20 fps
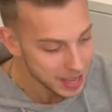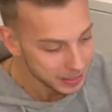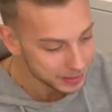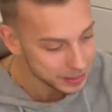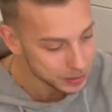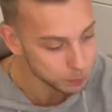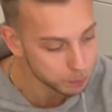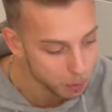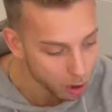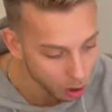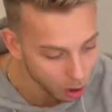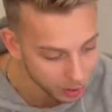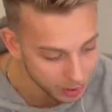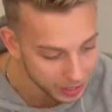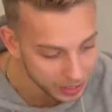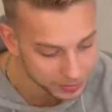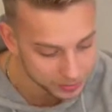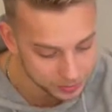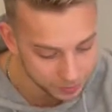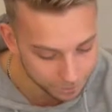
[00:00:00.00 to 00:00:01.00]
This
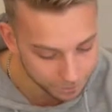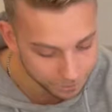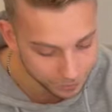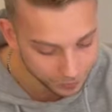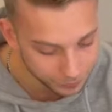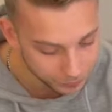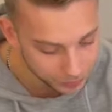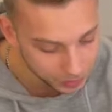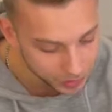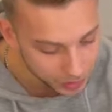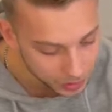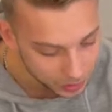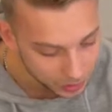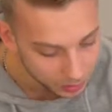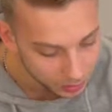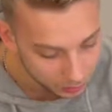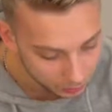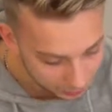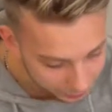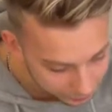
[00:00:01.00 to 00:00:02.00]
part is 50
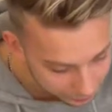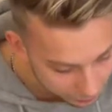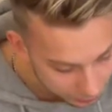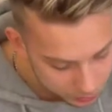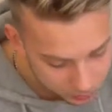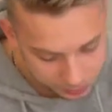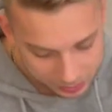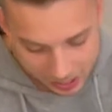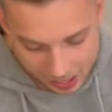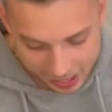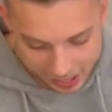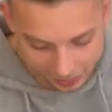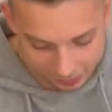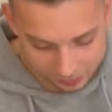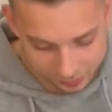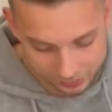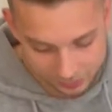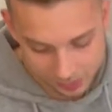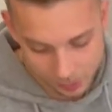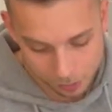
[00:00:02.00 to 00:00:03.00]
liters and
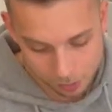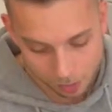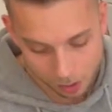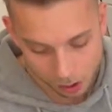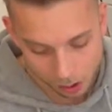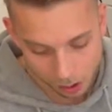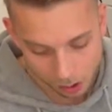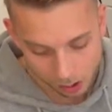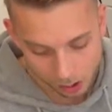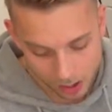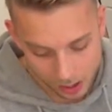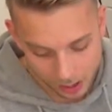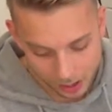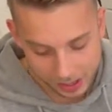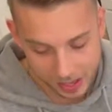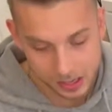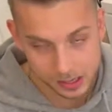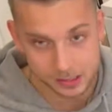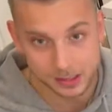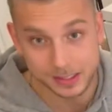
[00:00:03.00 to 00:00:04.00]
this little part
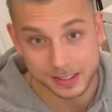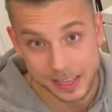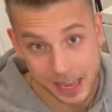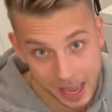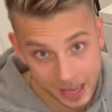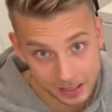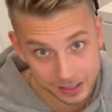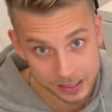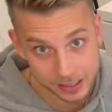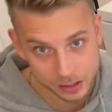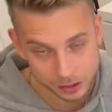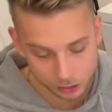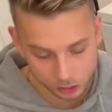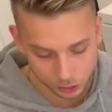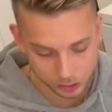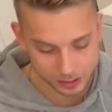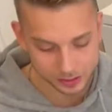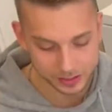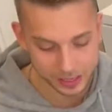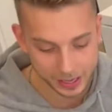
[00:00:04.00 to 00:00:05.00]
is 10 liters.
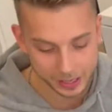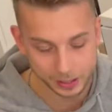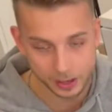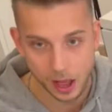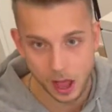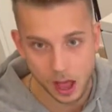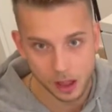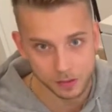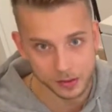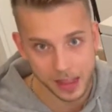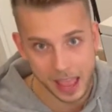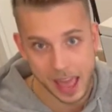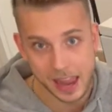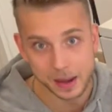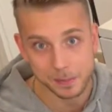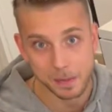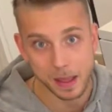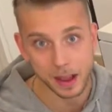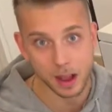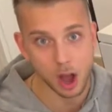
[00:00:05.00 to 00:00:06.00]
You can take it off and
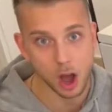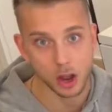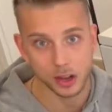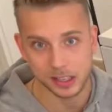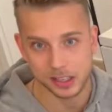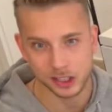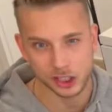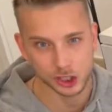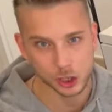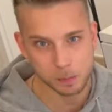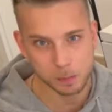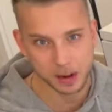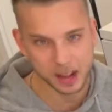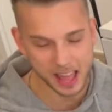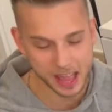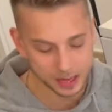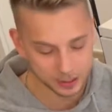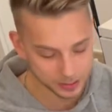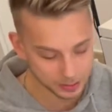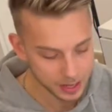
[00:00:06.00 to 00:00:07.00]
add it back on. It's super nice.